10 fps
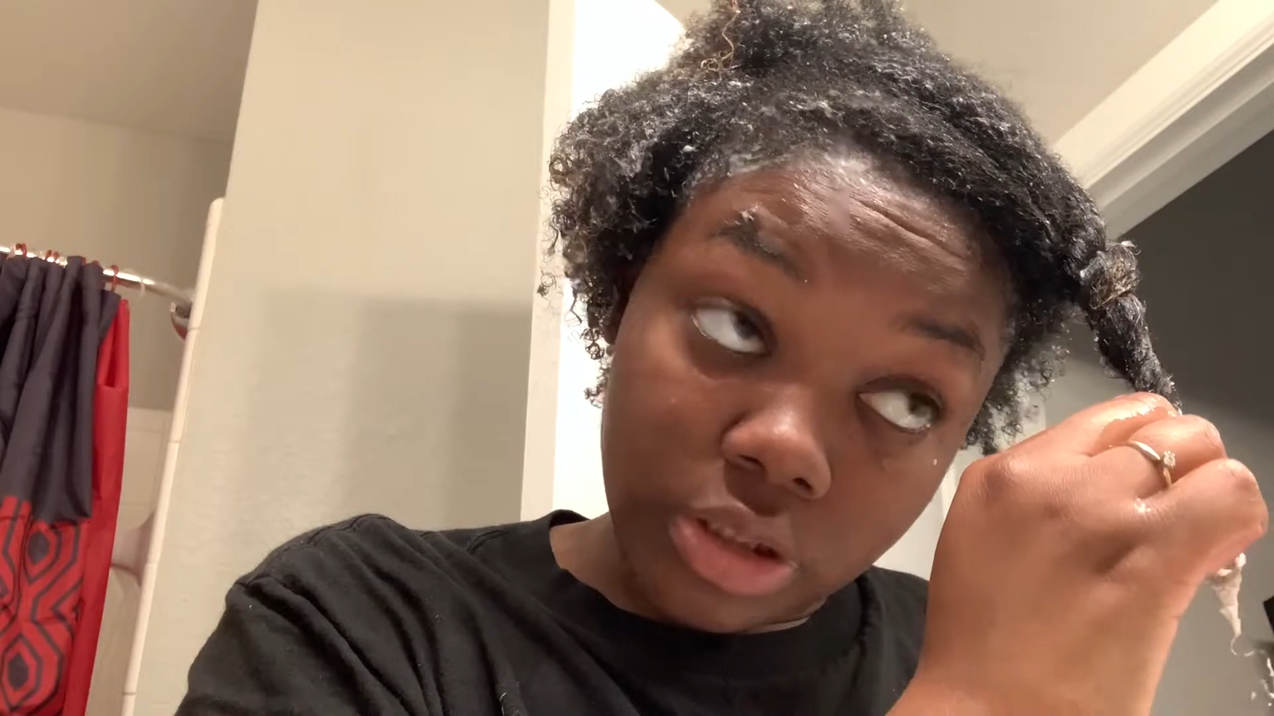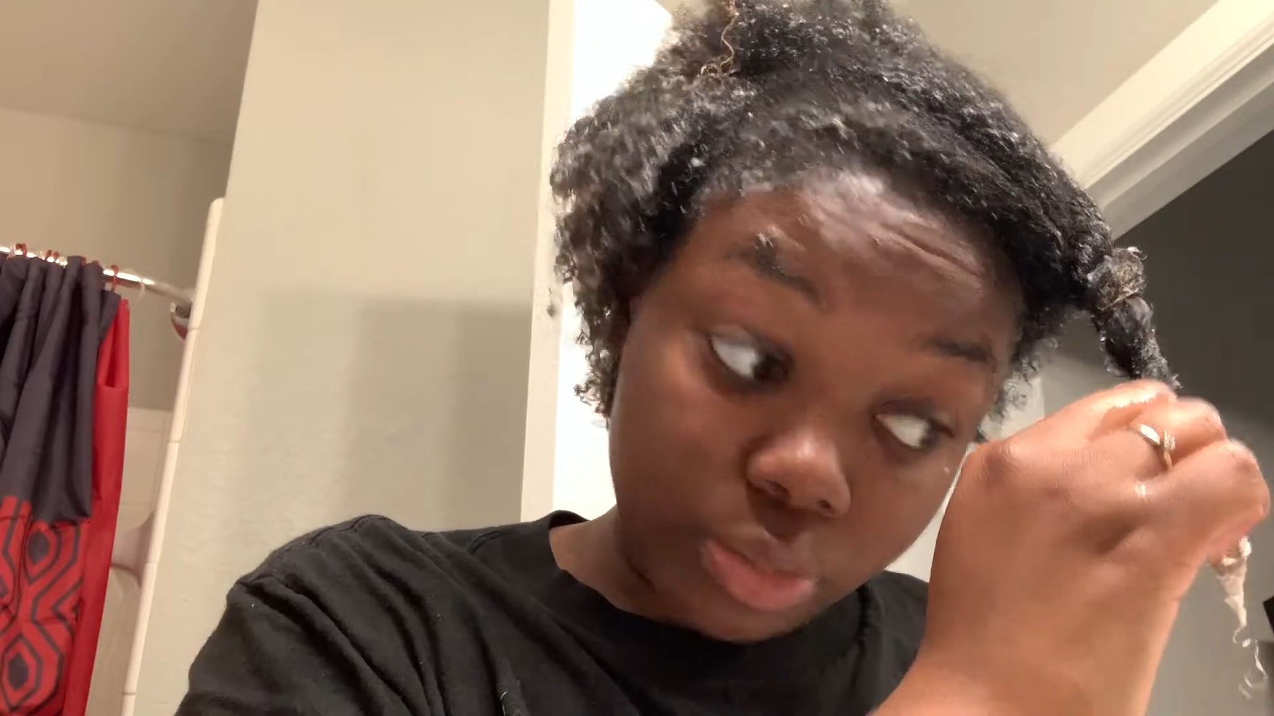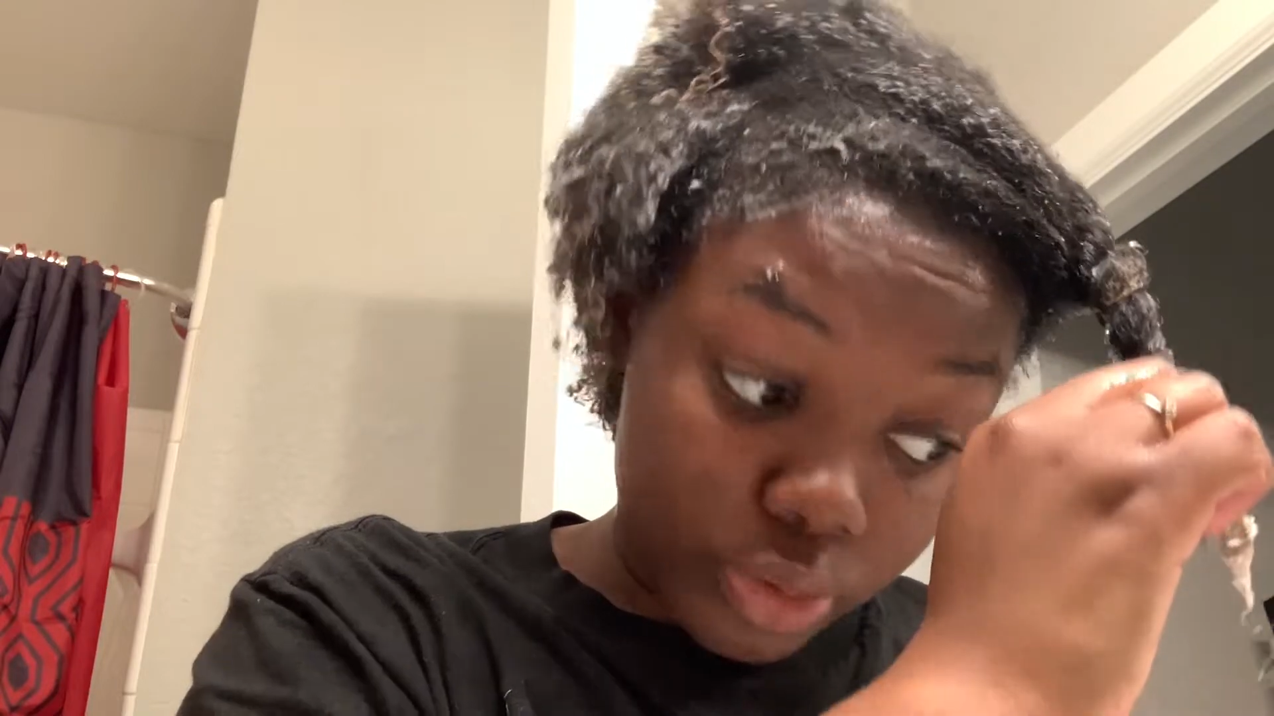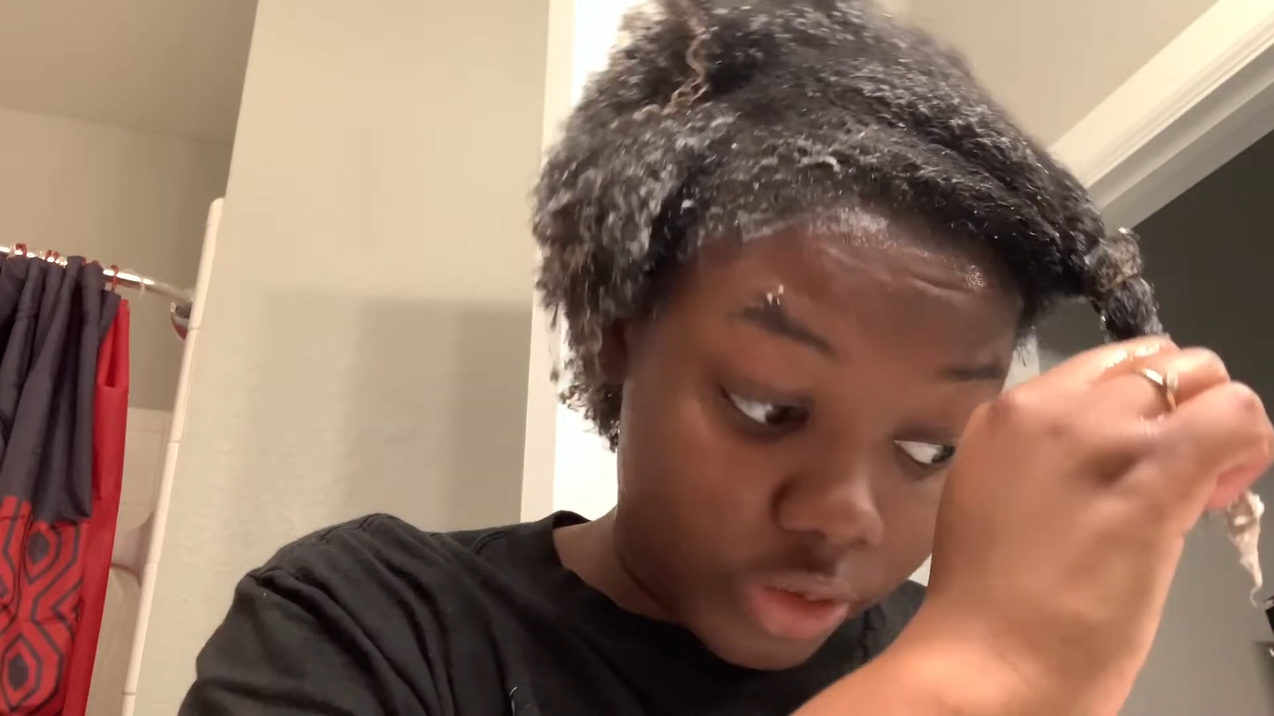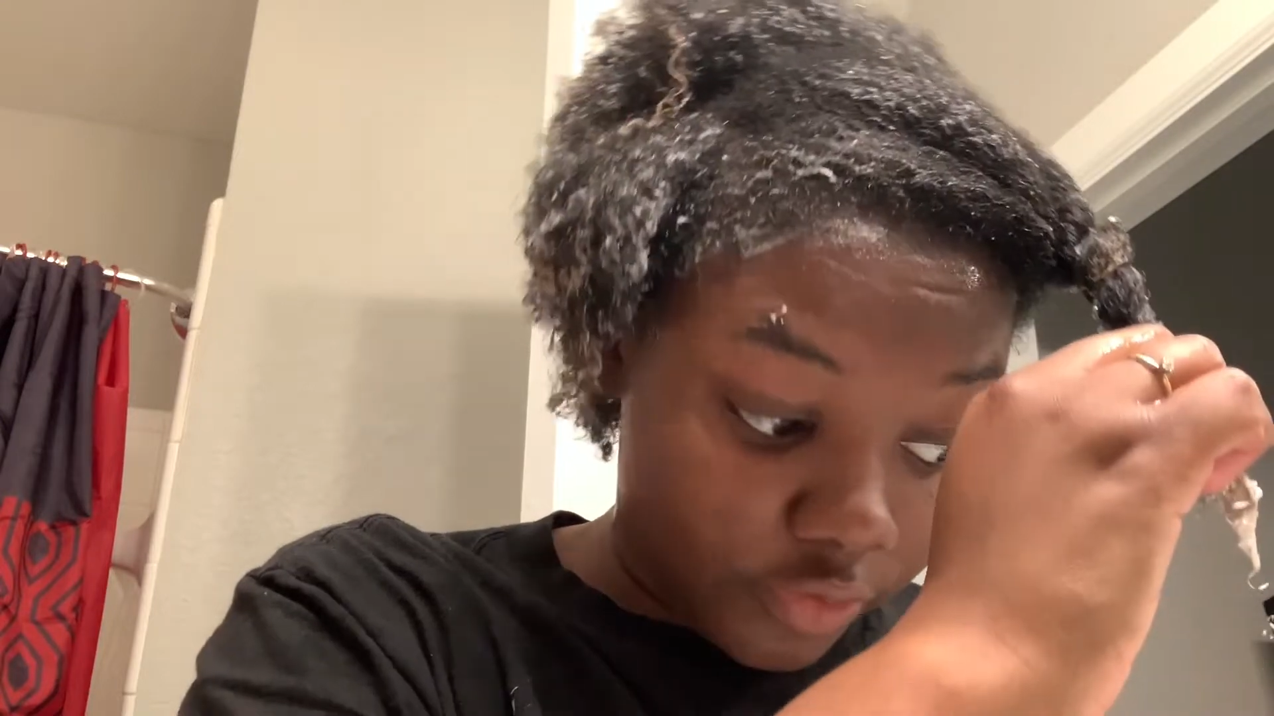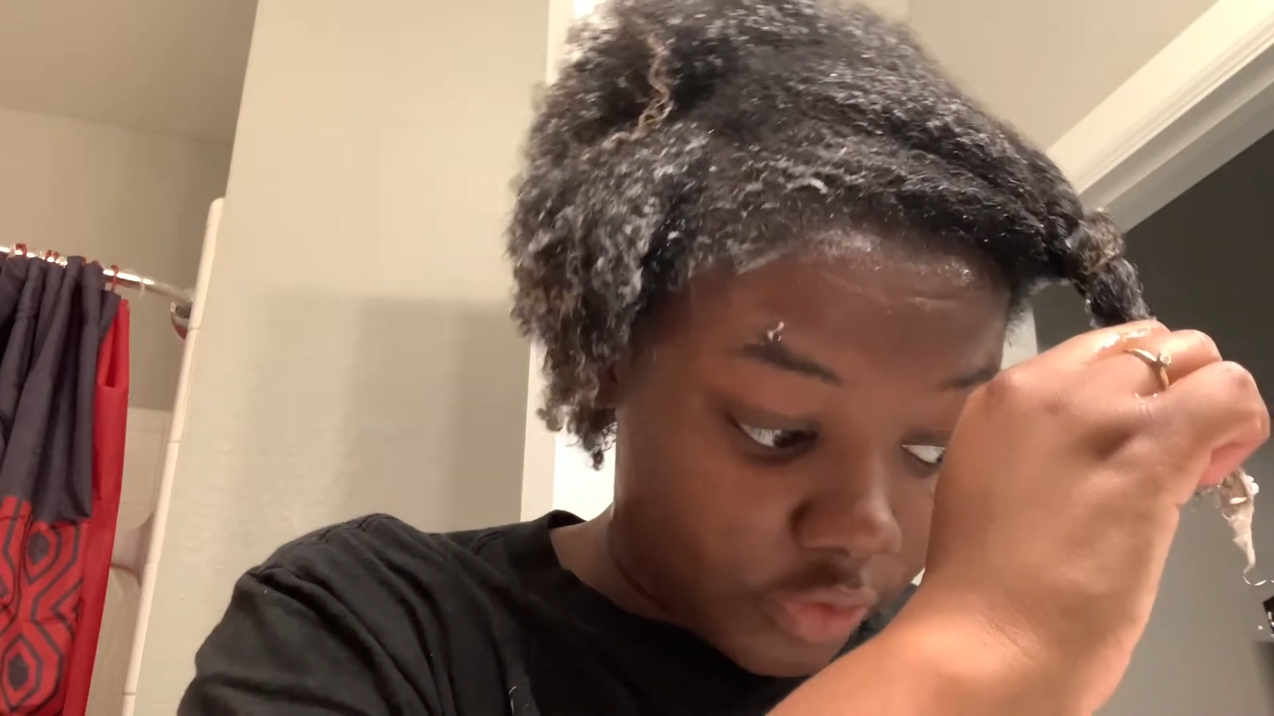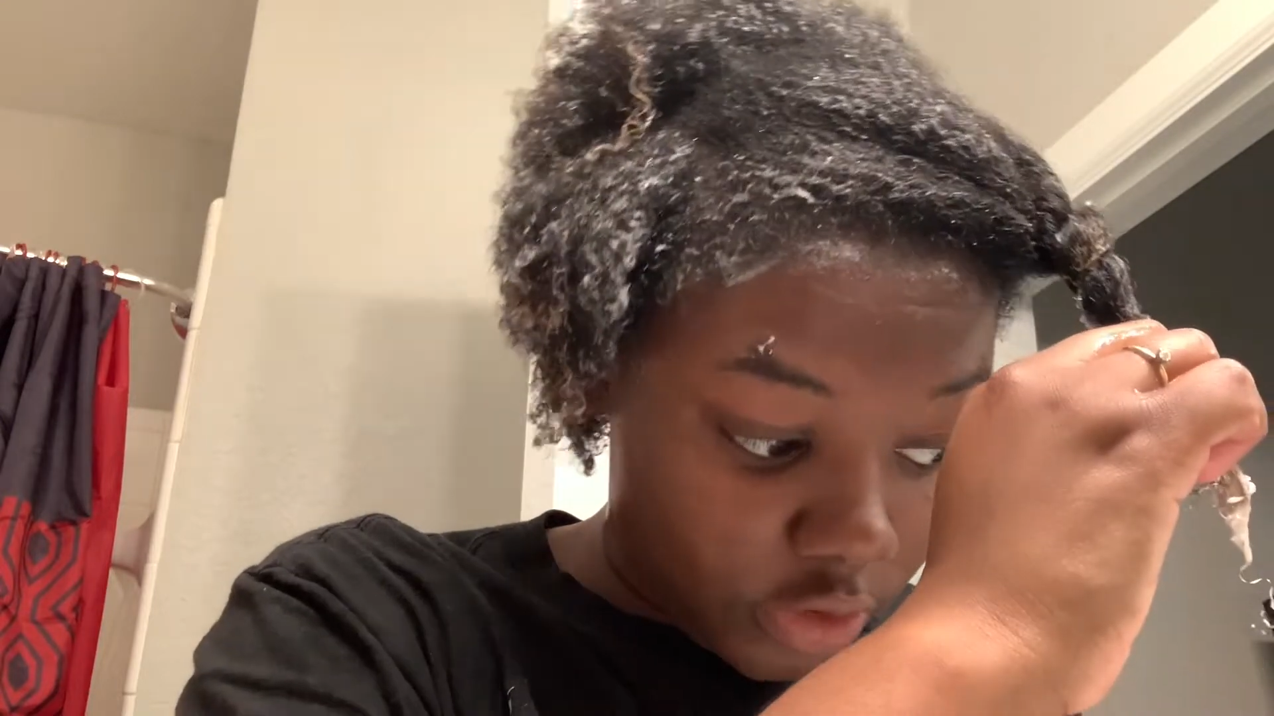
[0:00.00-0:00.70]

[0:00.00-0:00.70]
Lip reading: the point of